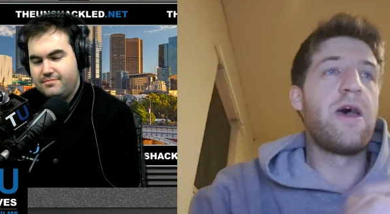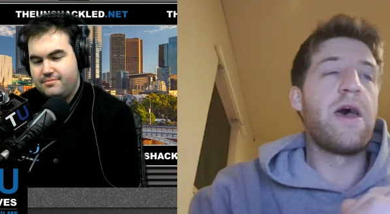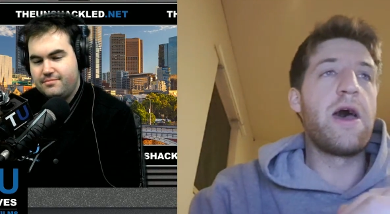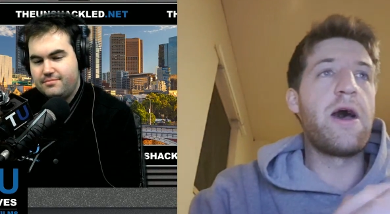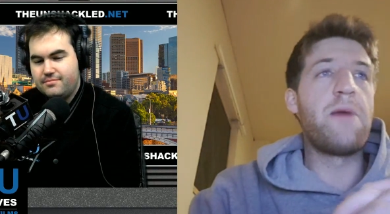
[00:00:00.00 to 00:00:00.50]

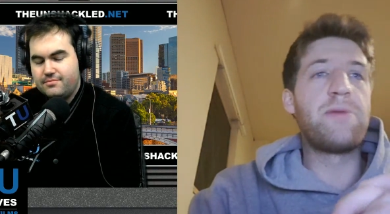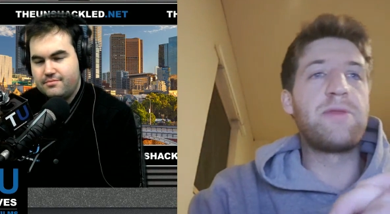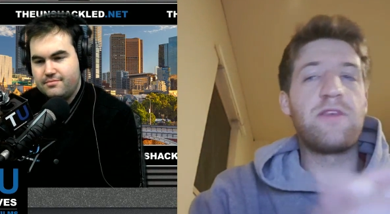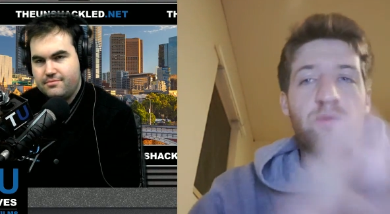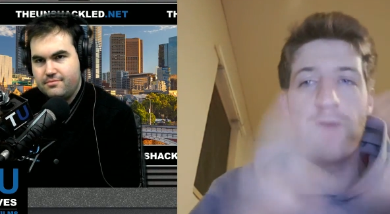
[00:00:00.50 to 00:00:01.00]
Speaker 1: Uh, but
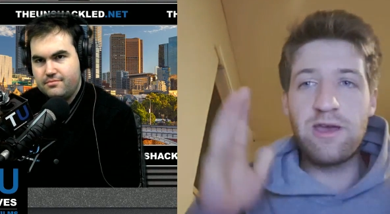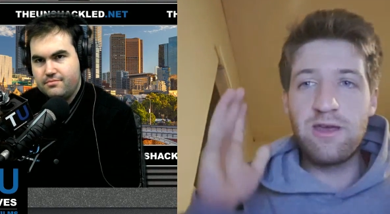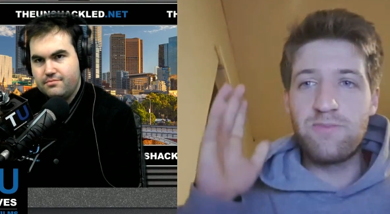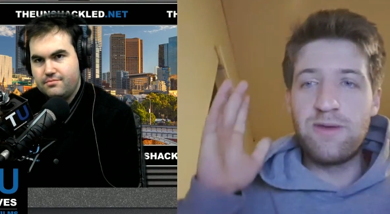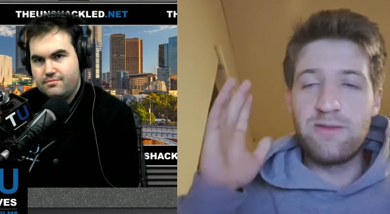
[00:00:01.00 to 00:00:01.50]
this week has
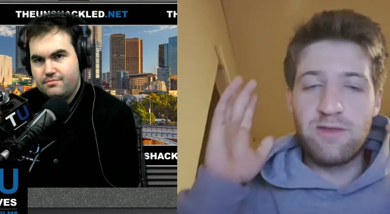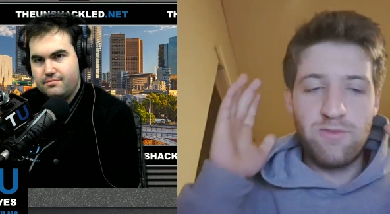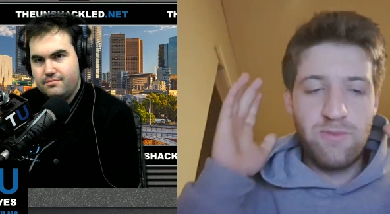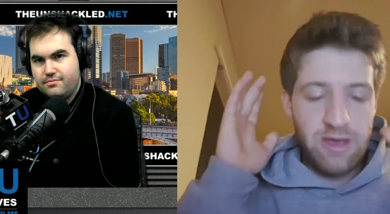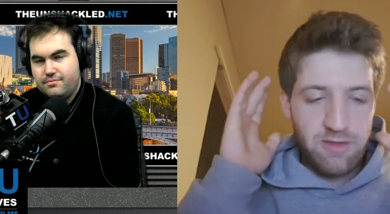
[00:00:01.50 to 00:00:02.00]
been this
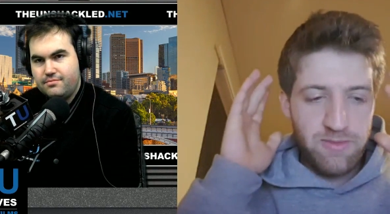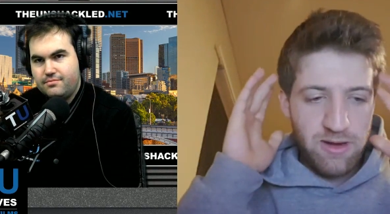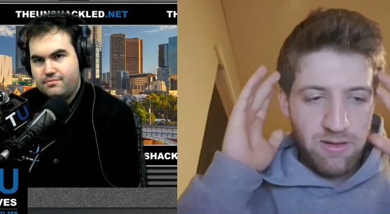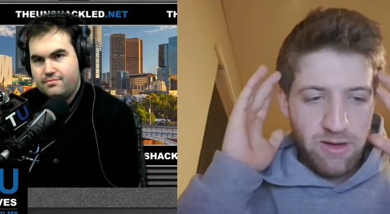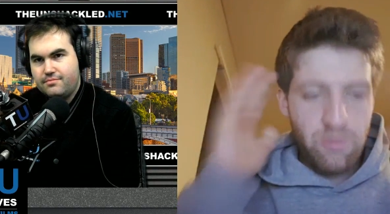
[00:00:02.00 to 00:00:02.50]
week has been a,
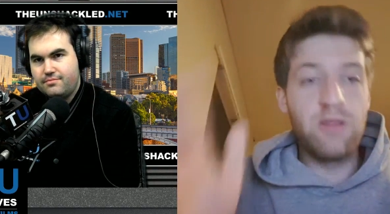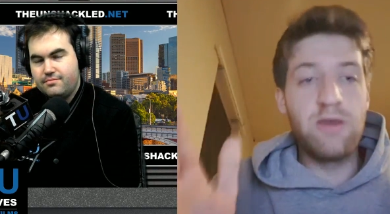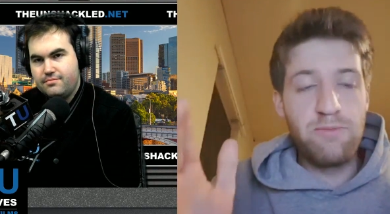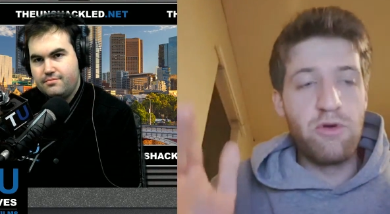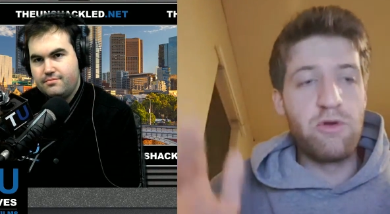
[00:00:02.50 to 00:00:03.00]
a, really
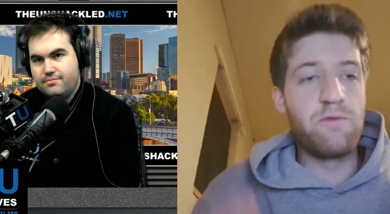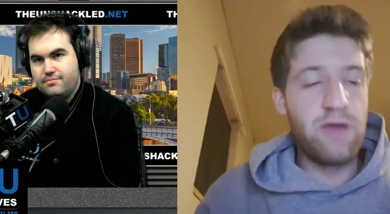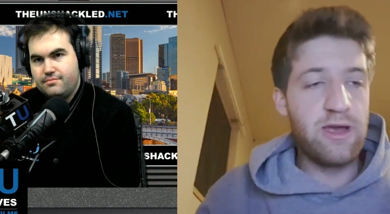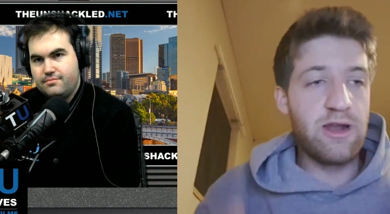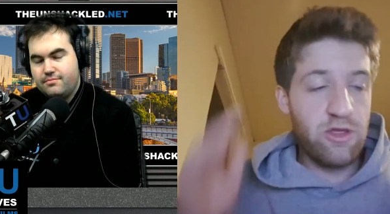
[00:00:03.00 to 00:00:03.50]
important
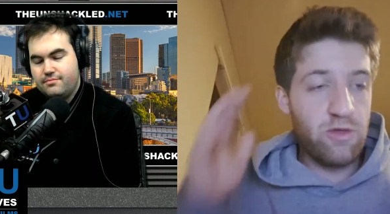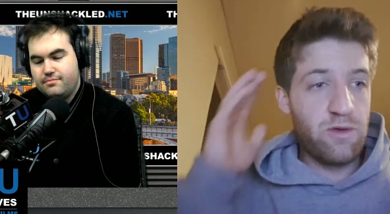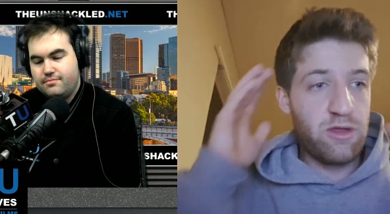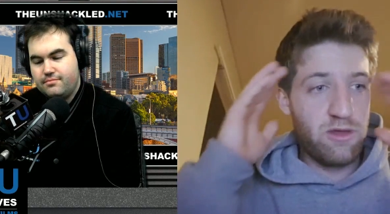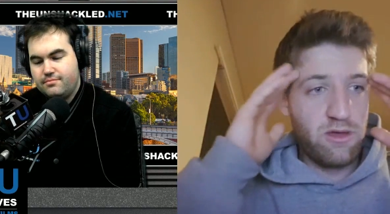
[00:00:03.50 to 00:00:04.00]
week, and I just wanted
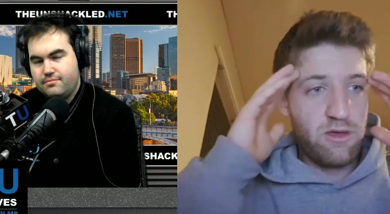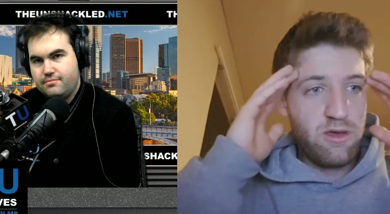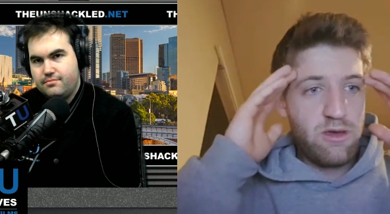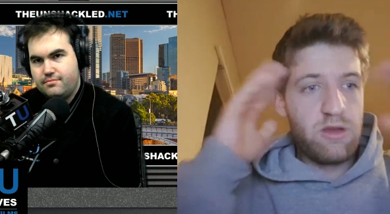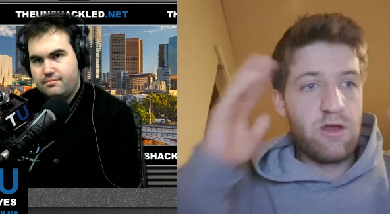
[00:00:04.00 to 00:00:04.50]
to
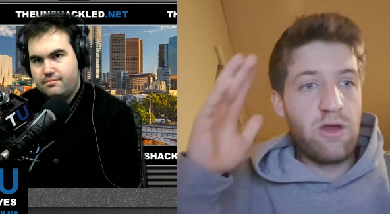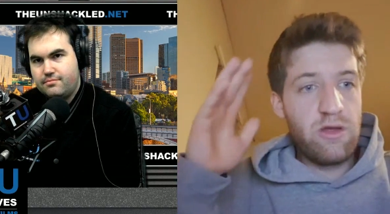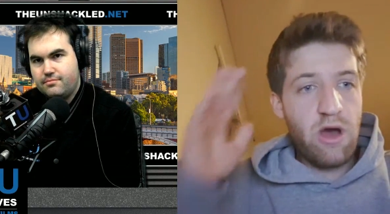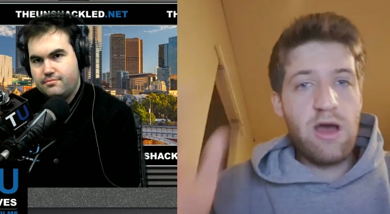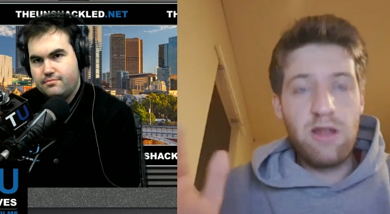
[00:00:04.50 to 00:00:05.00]
you know
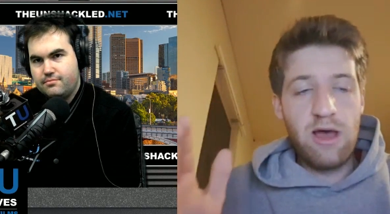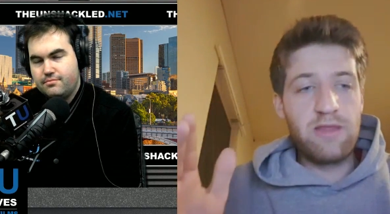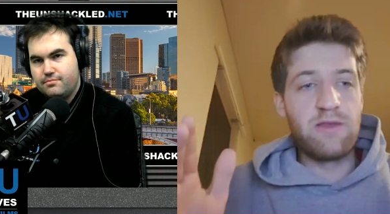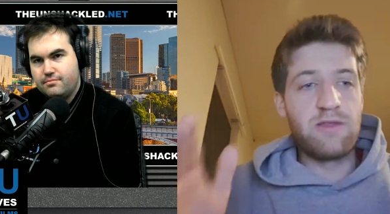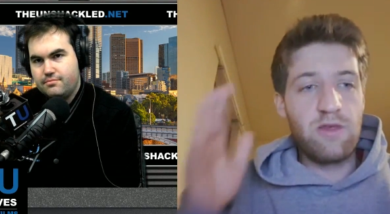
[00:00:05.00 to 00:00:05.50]
highlight
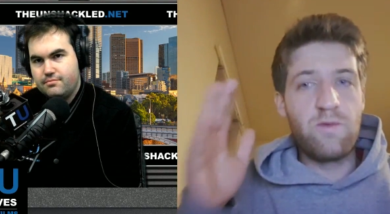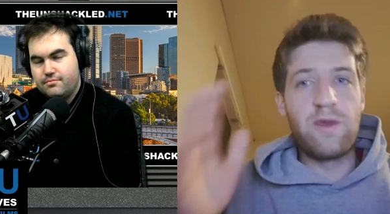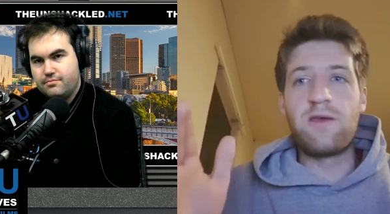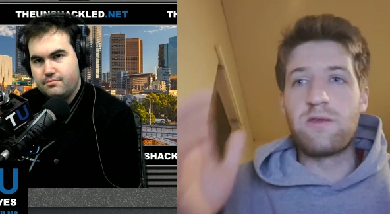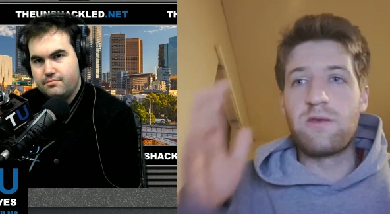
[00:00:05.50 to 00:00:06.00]
that this week
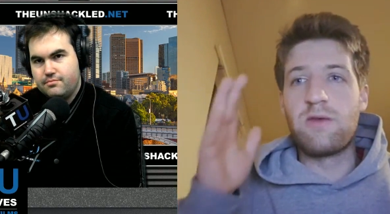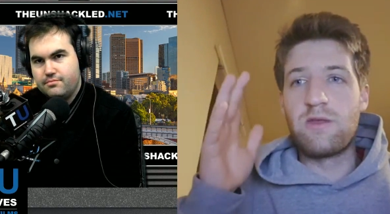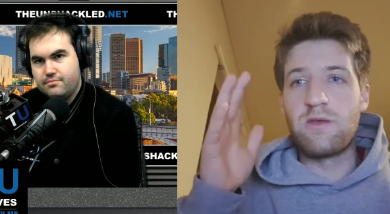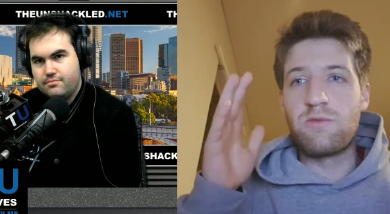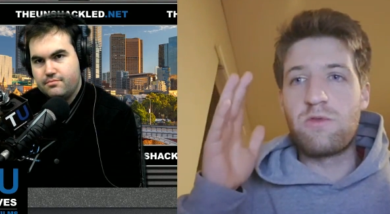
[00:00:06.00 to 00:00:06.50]
is a, is a
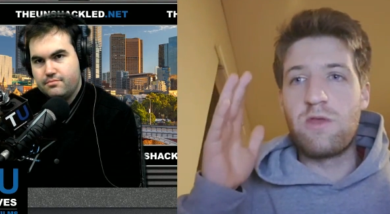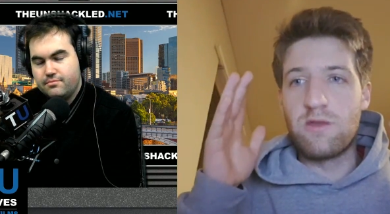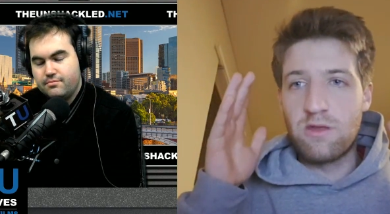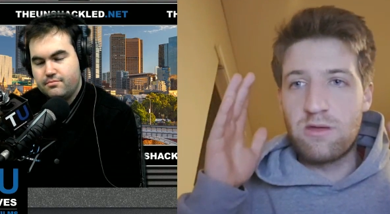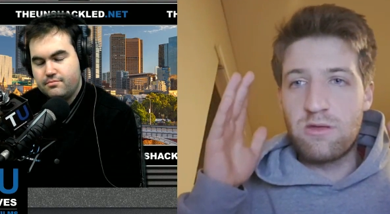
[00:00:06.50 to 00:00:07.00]
is a
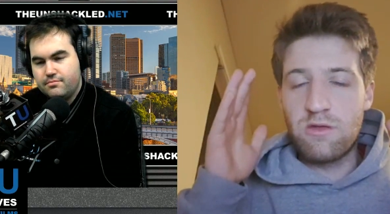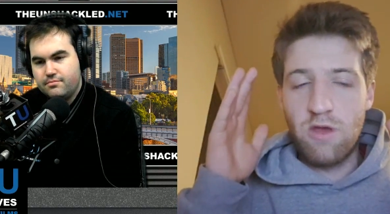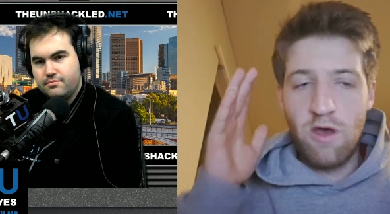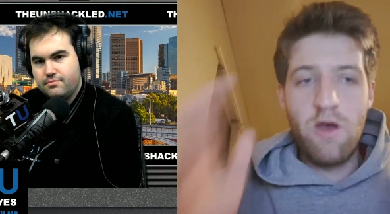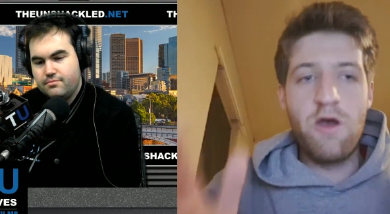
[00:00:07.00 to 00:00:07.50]

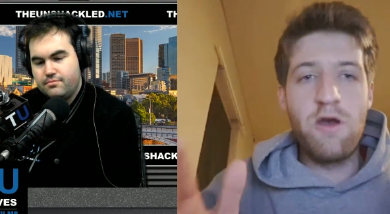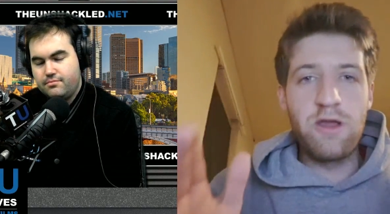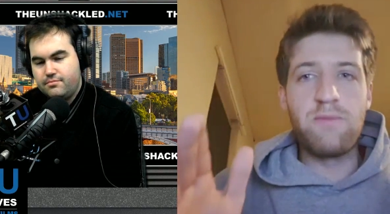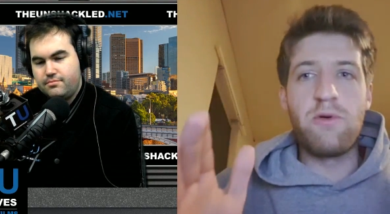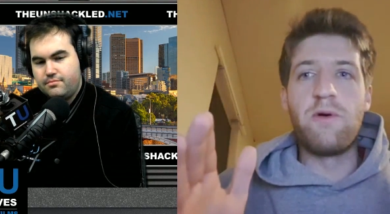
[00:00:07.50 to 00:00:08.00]
turning
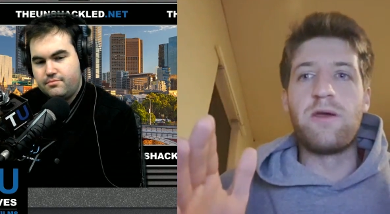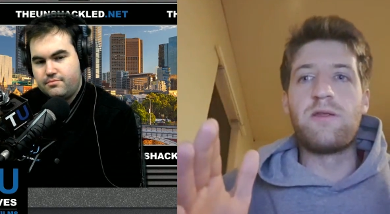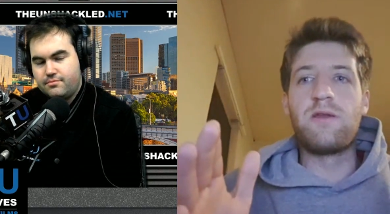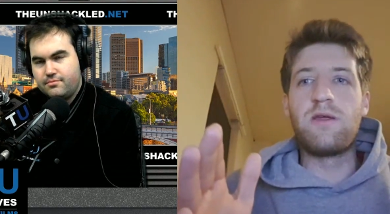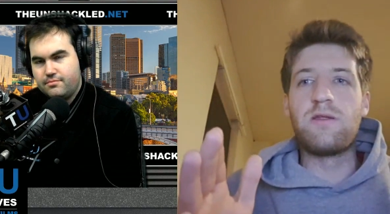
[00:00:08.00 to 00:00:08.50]
point
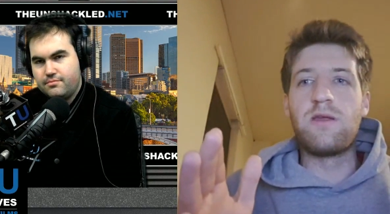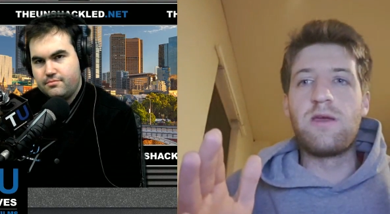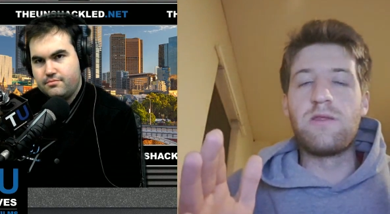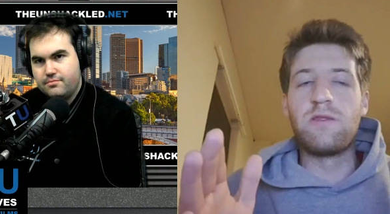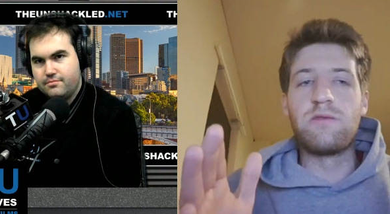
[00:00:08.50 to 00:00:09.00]
in
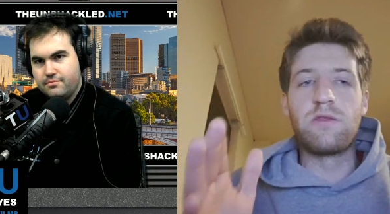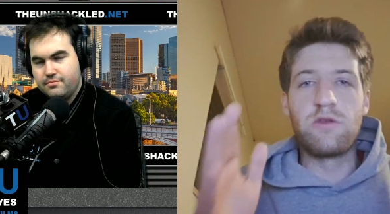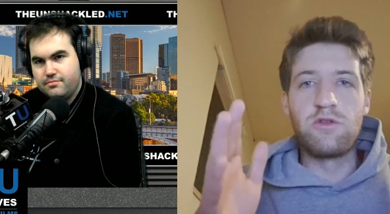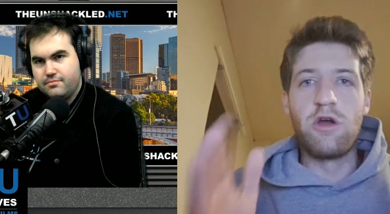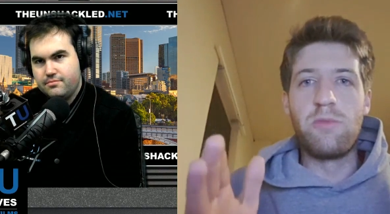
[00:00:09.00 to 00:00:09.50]
in the
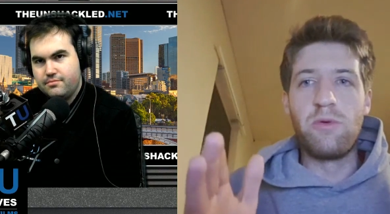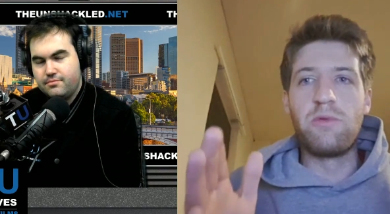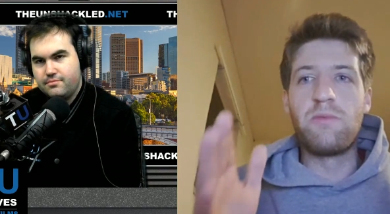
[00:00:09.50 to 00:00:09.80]
global